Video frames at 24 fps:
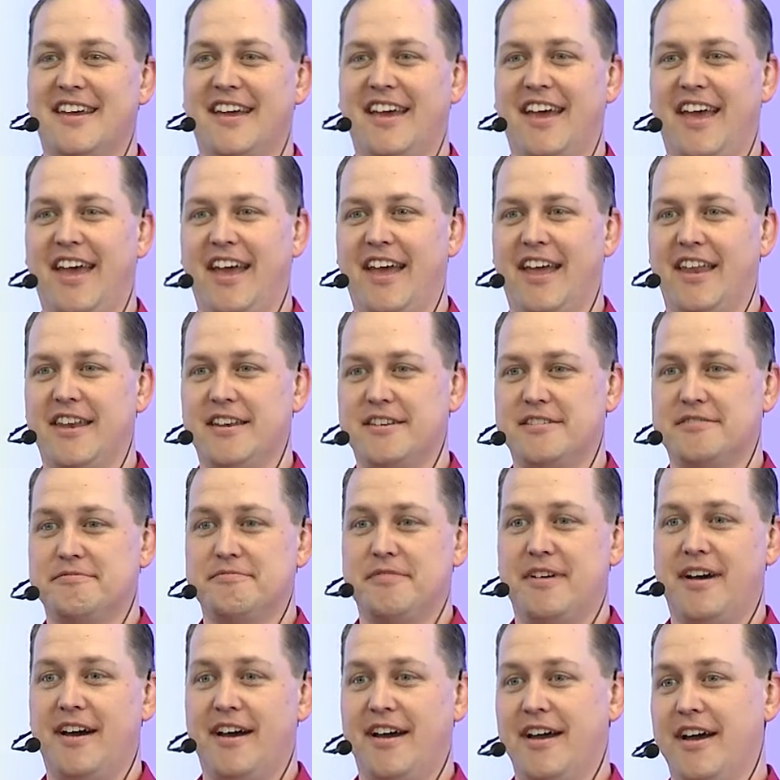And
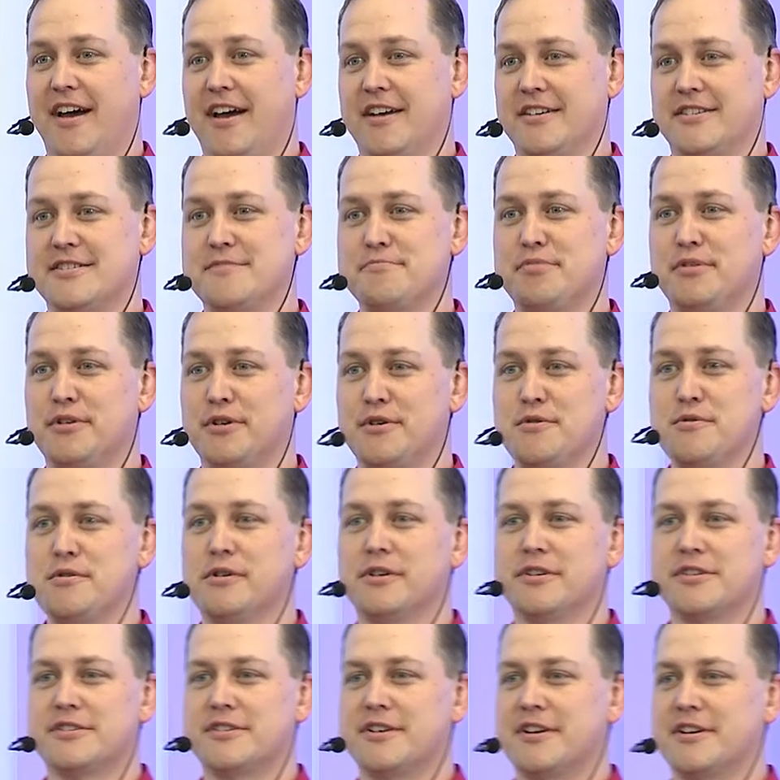a simple
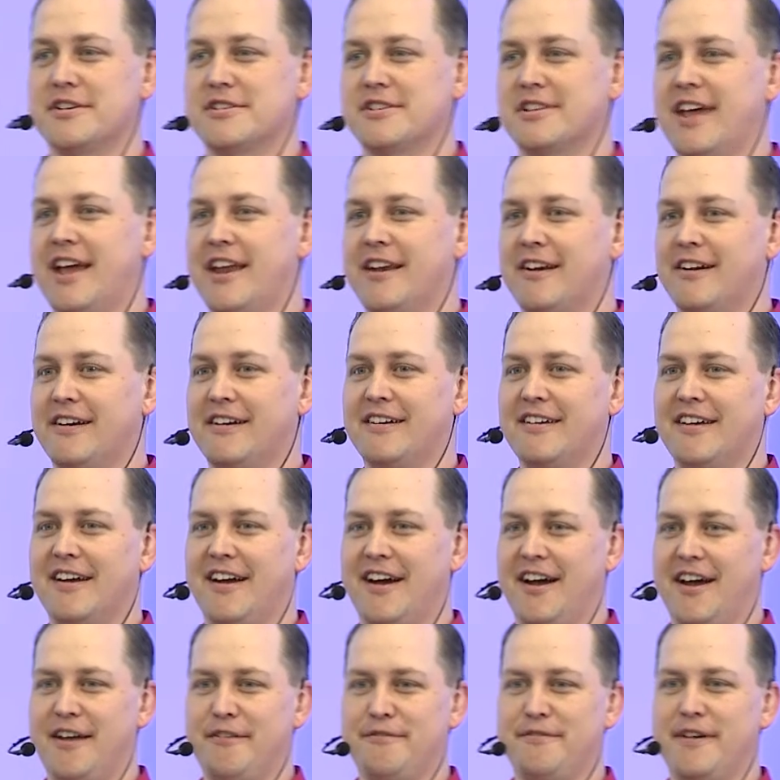Google search later,
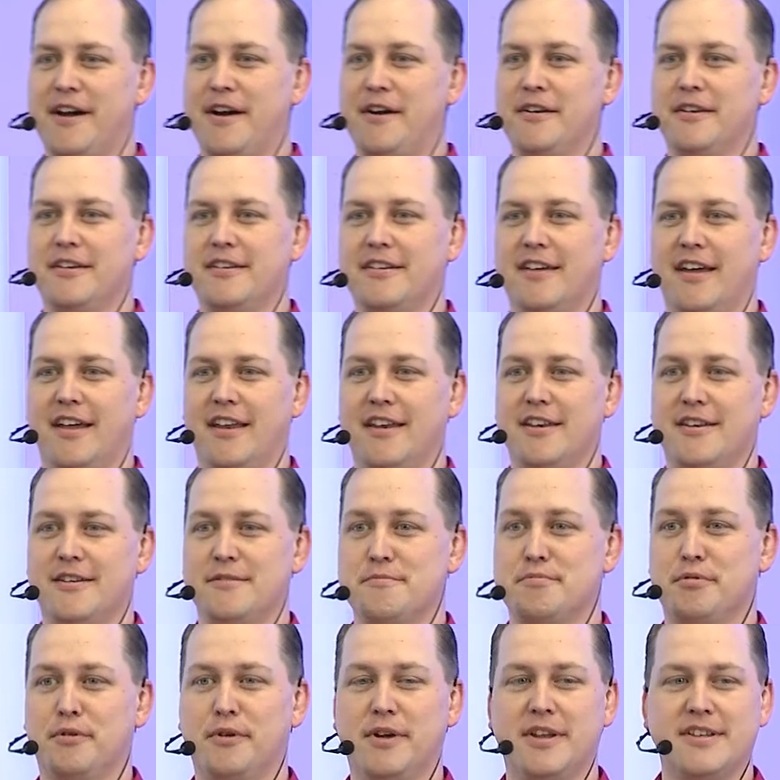I found and
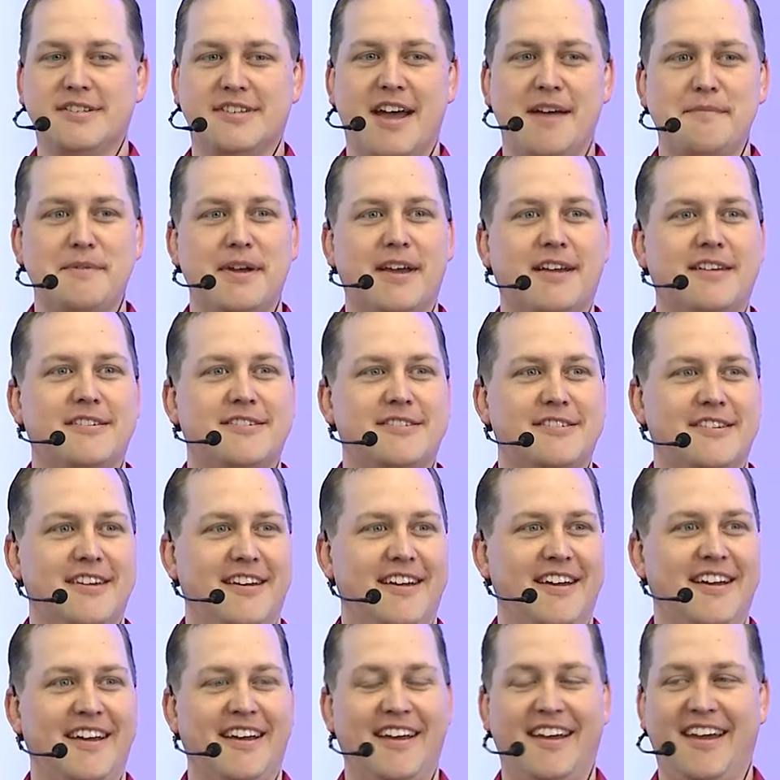deployed Zabbix,
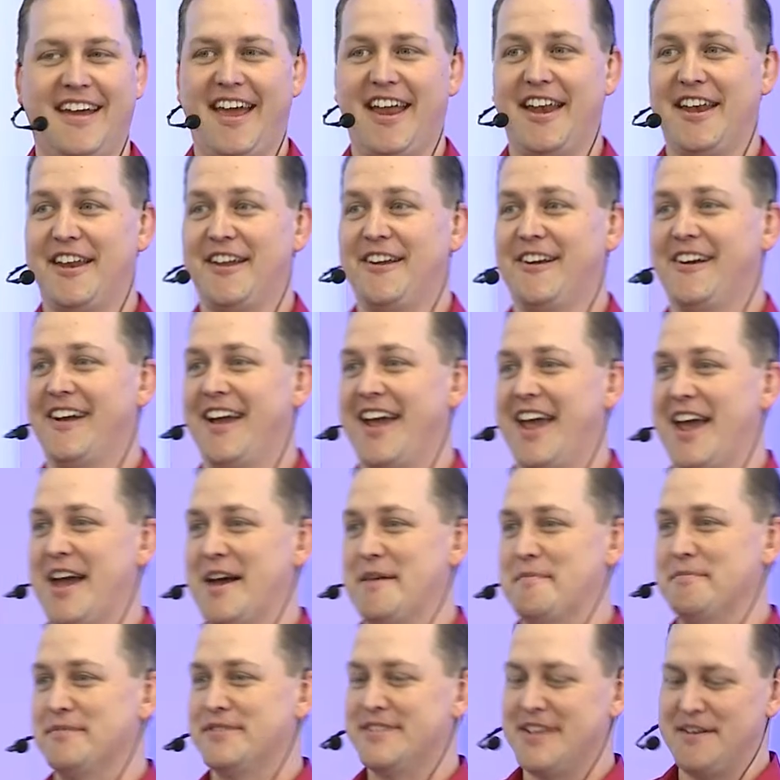and here I
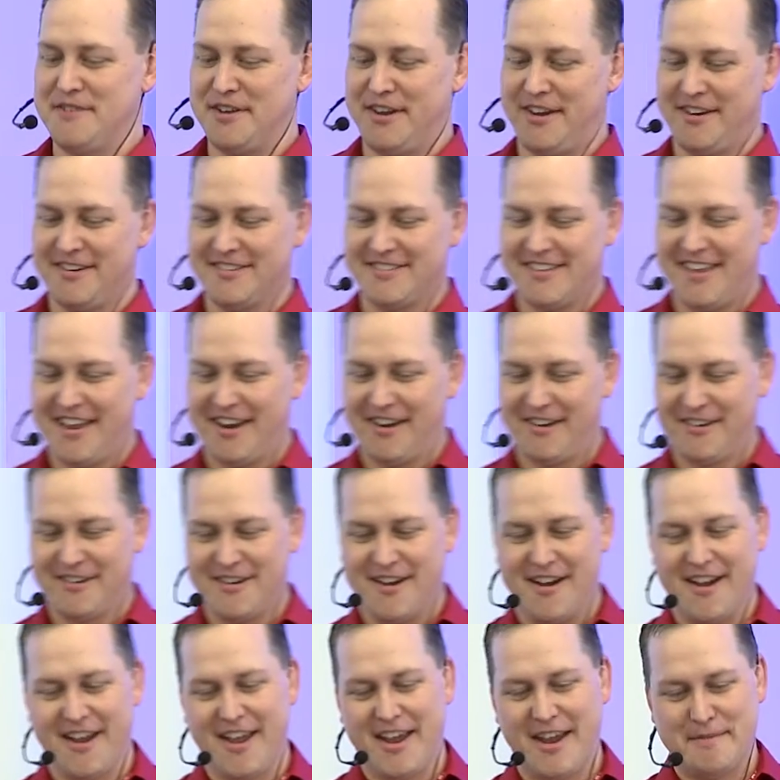am seven years later
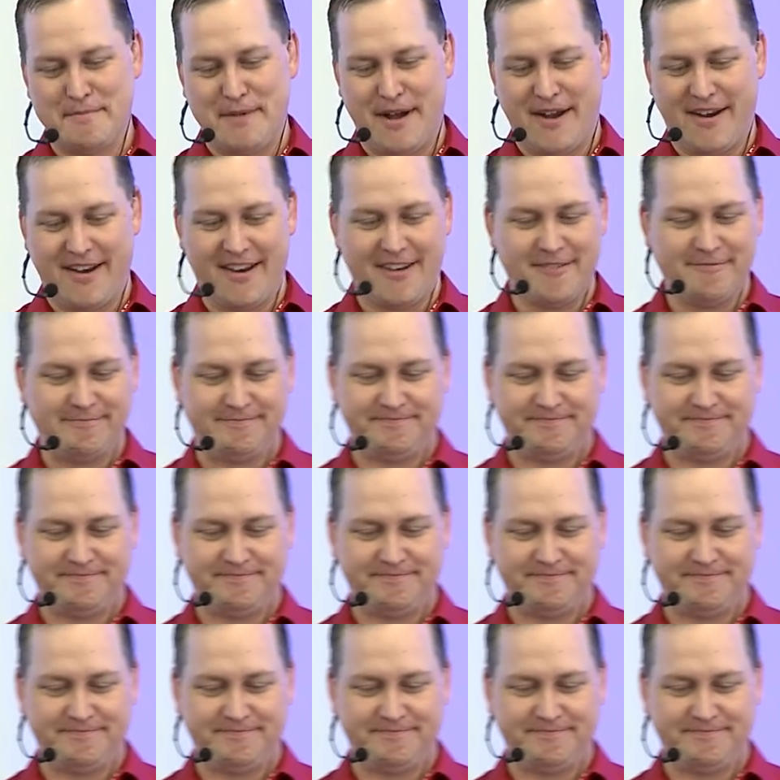talking about it.